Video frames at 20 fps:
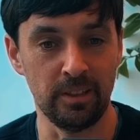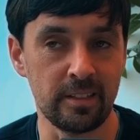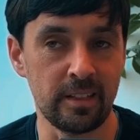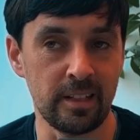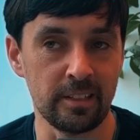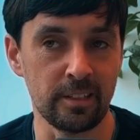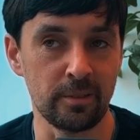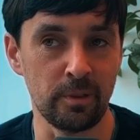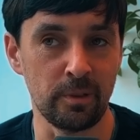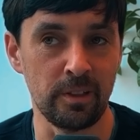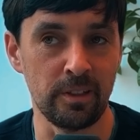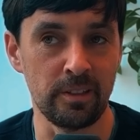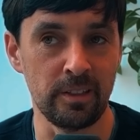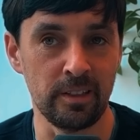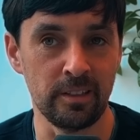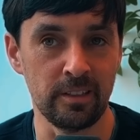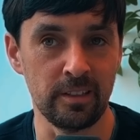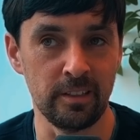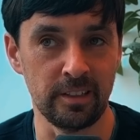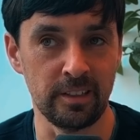That's what I
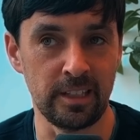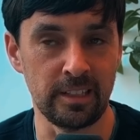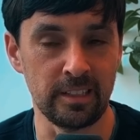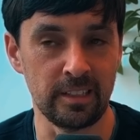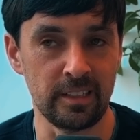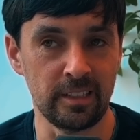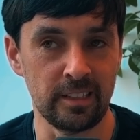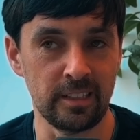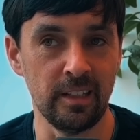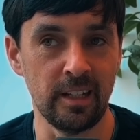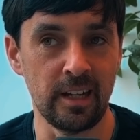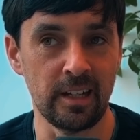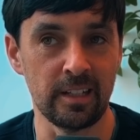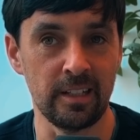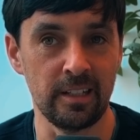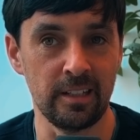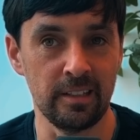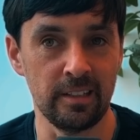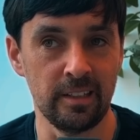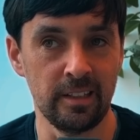think is
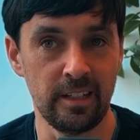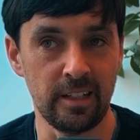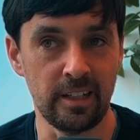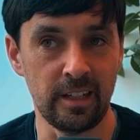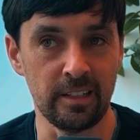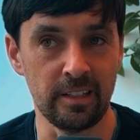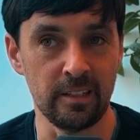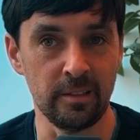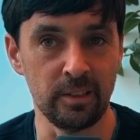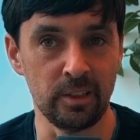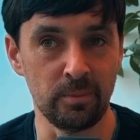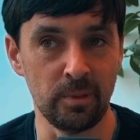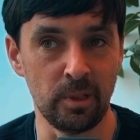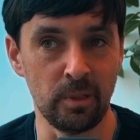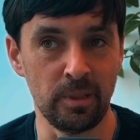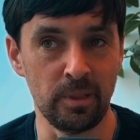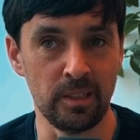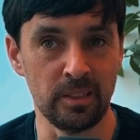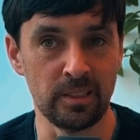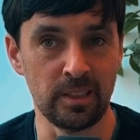lacking at this
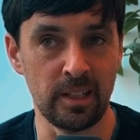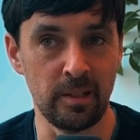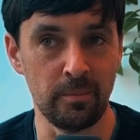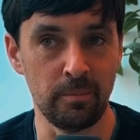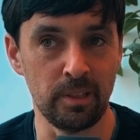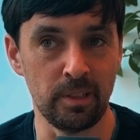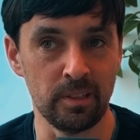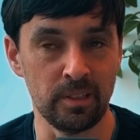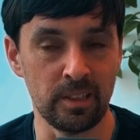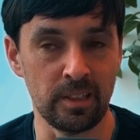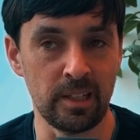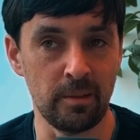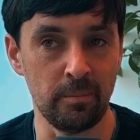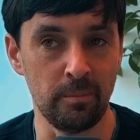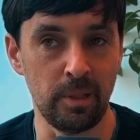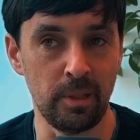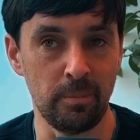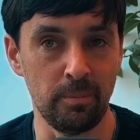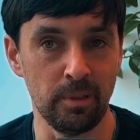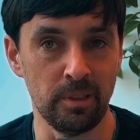moment in time, because, again,
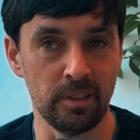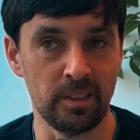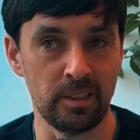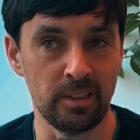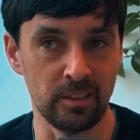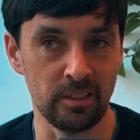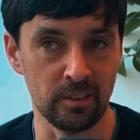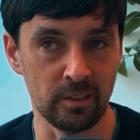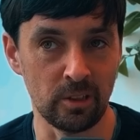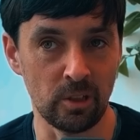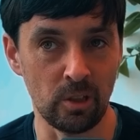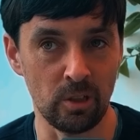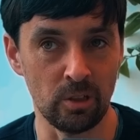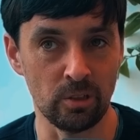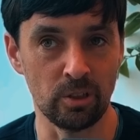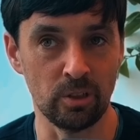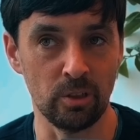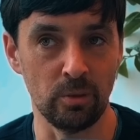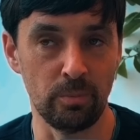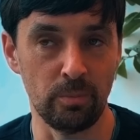people are still
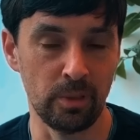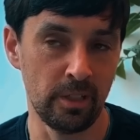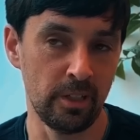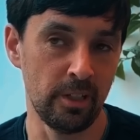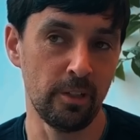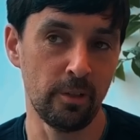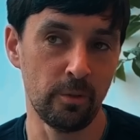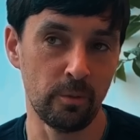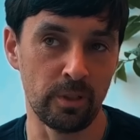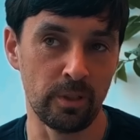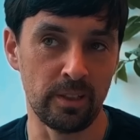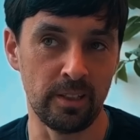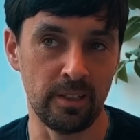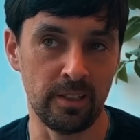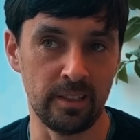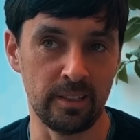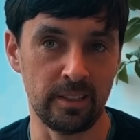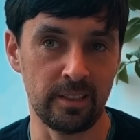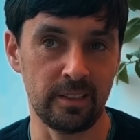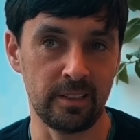caught up within
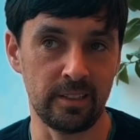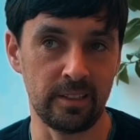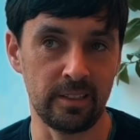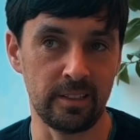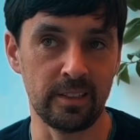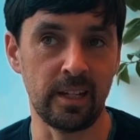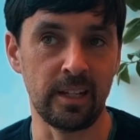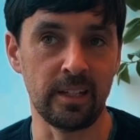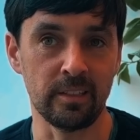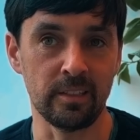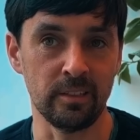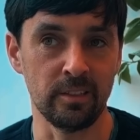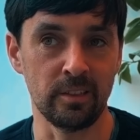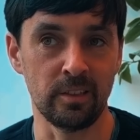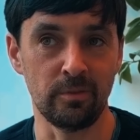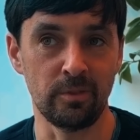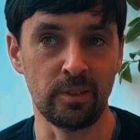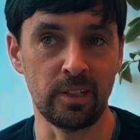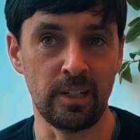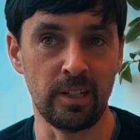the cycles
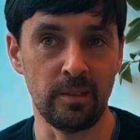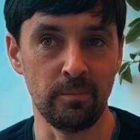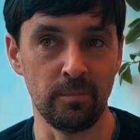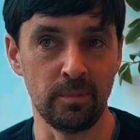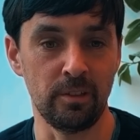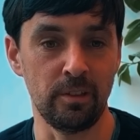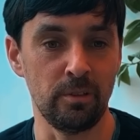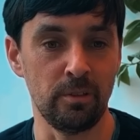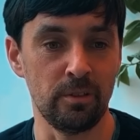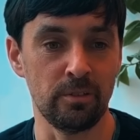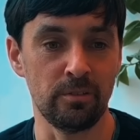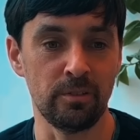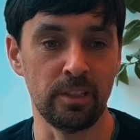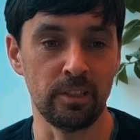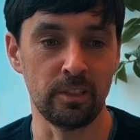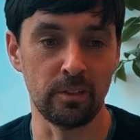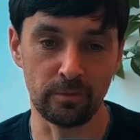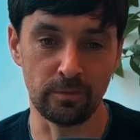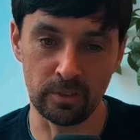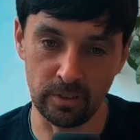of games. Q3
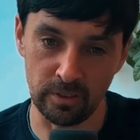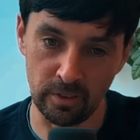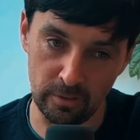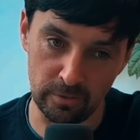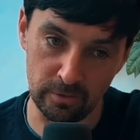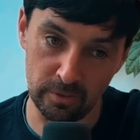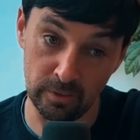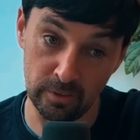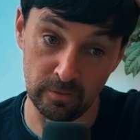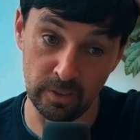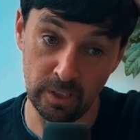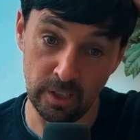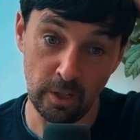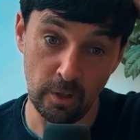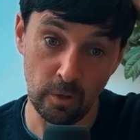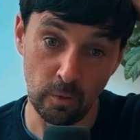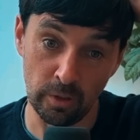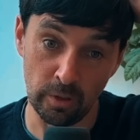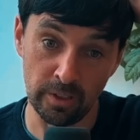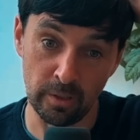is often
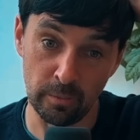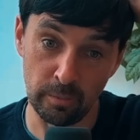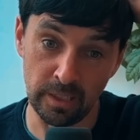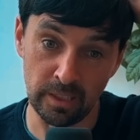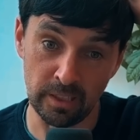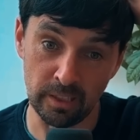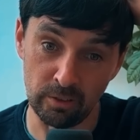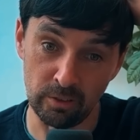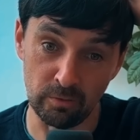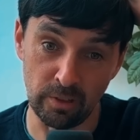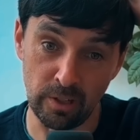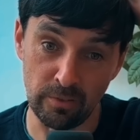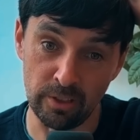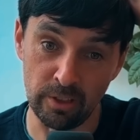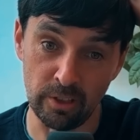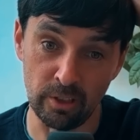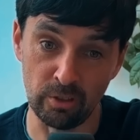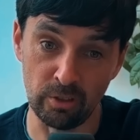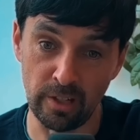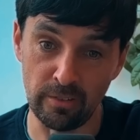one of the biggest
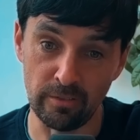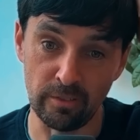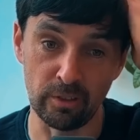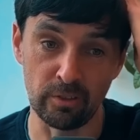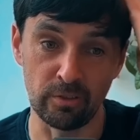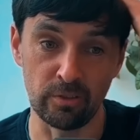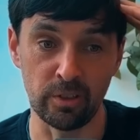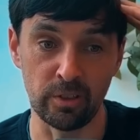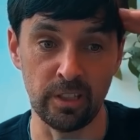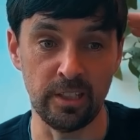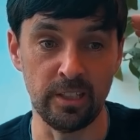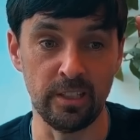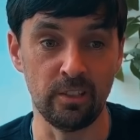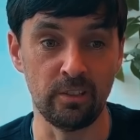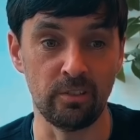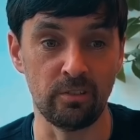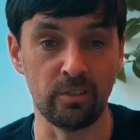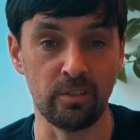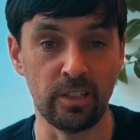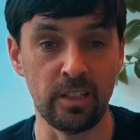revenue drivers for an
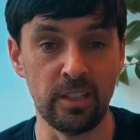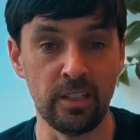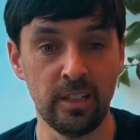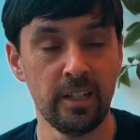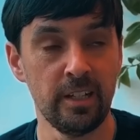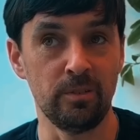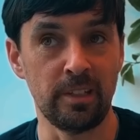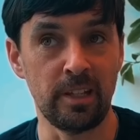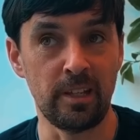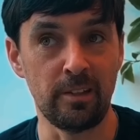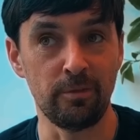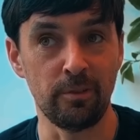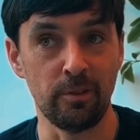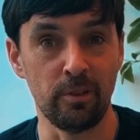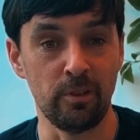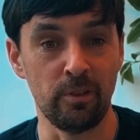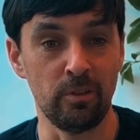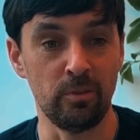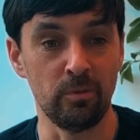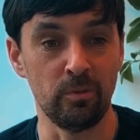industry.
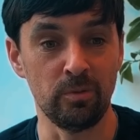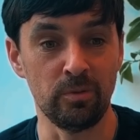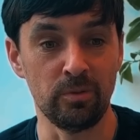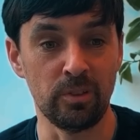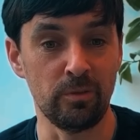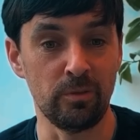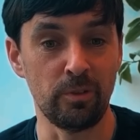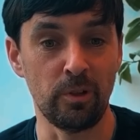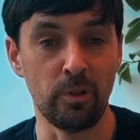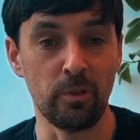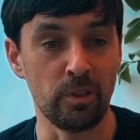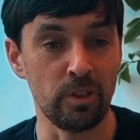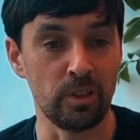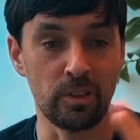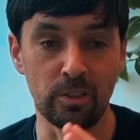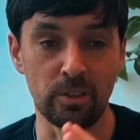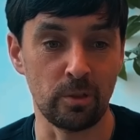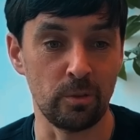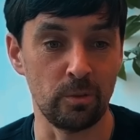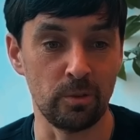Therefore, the focus
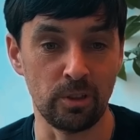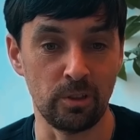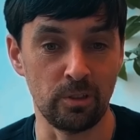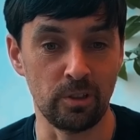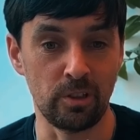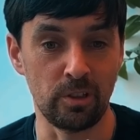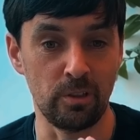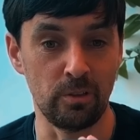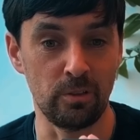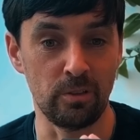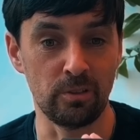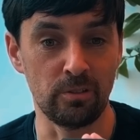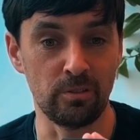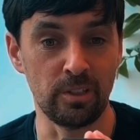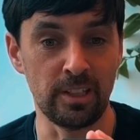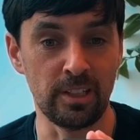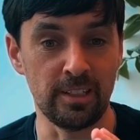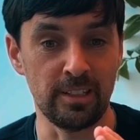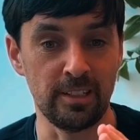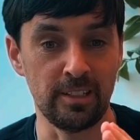is always on
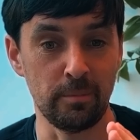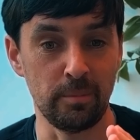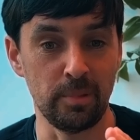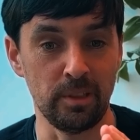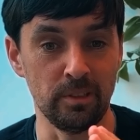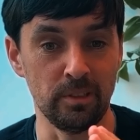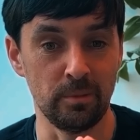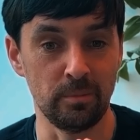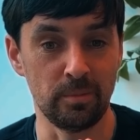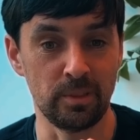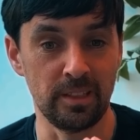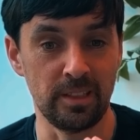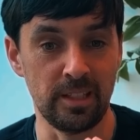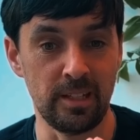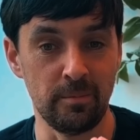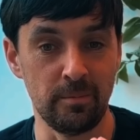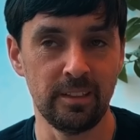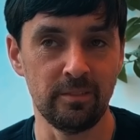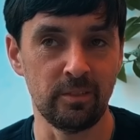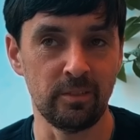Q3 and the build up to
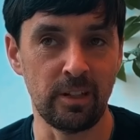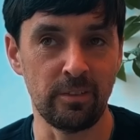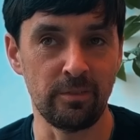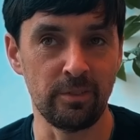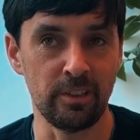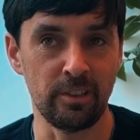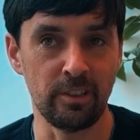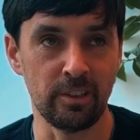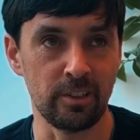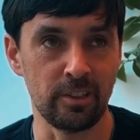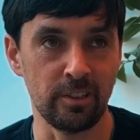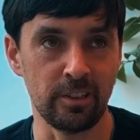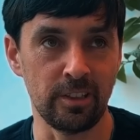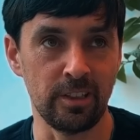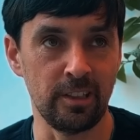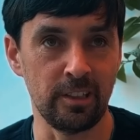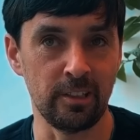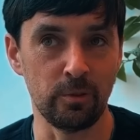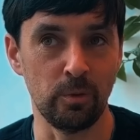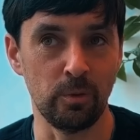then. Rather than just looking
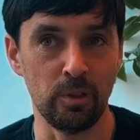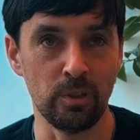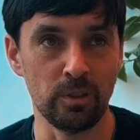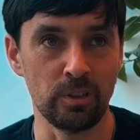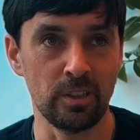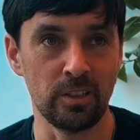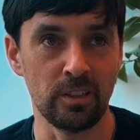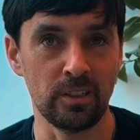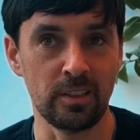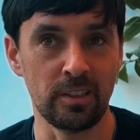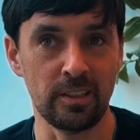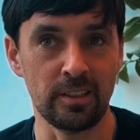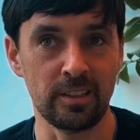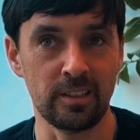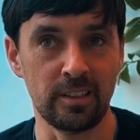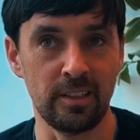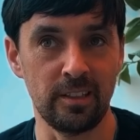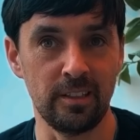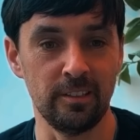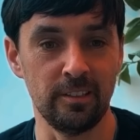at quarters, let's
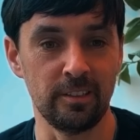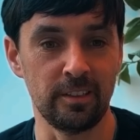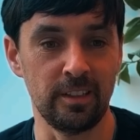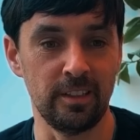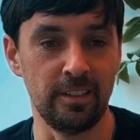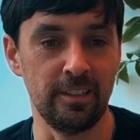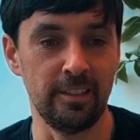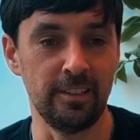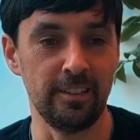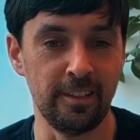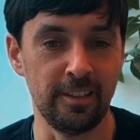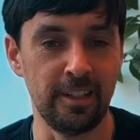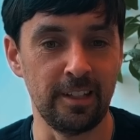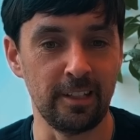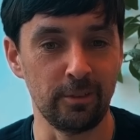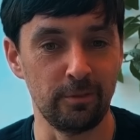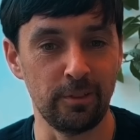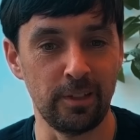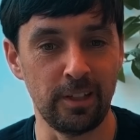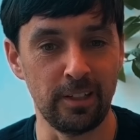start looking at the
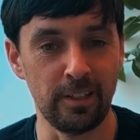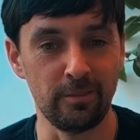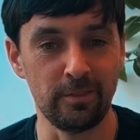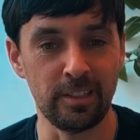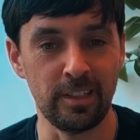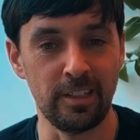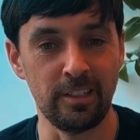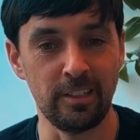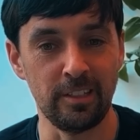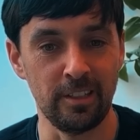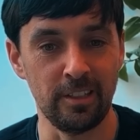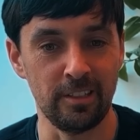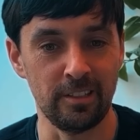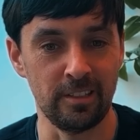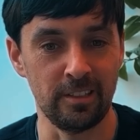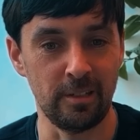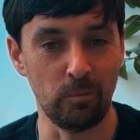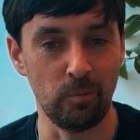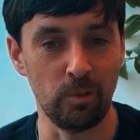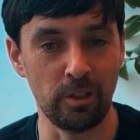next 5-10 years
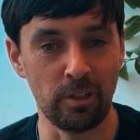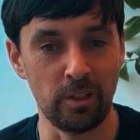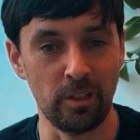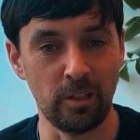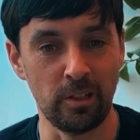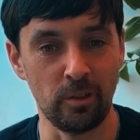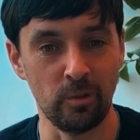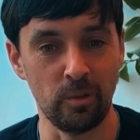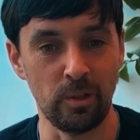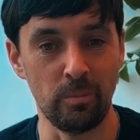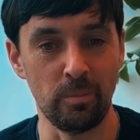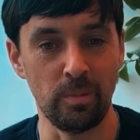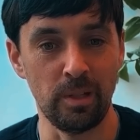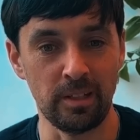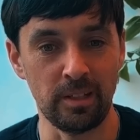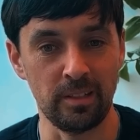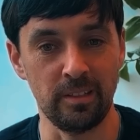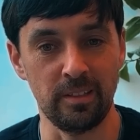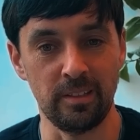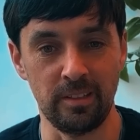and then working our way
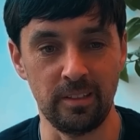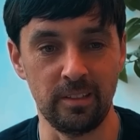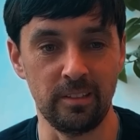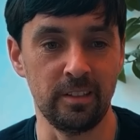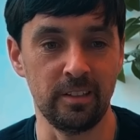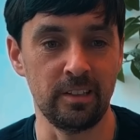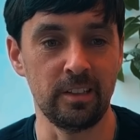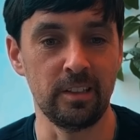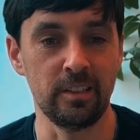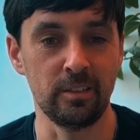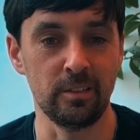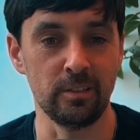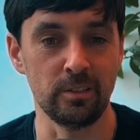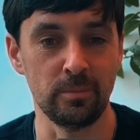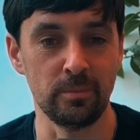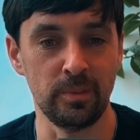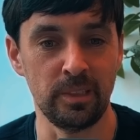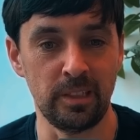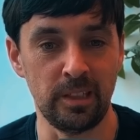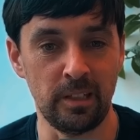back and think this is
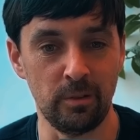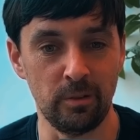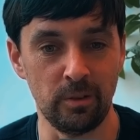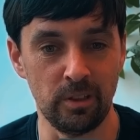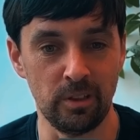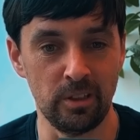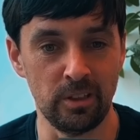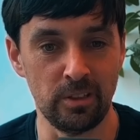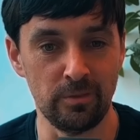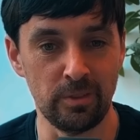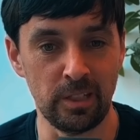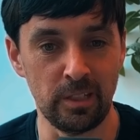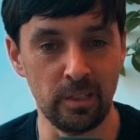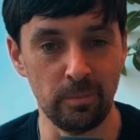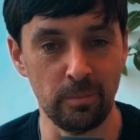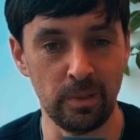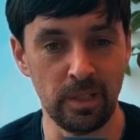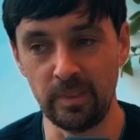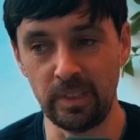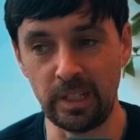ultimately how we're going to develop
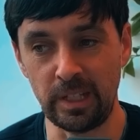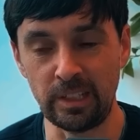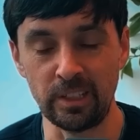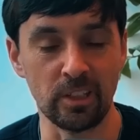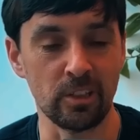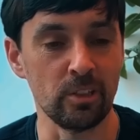as a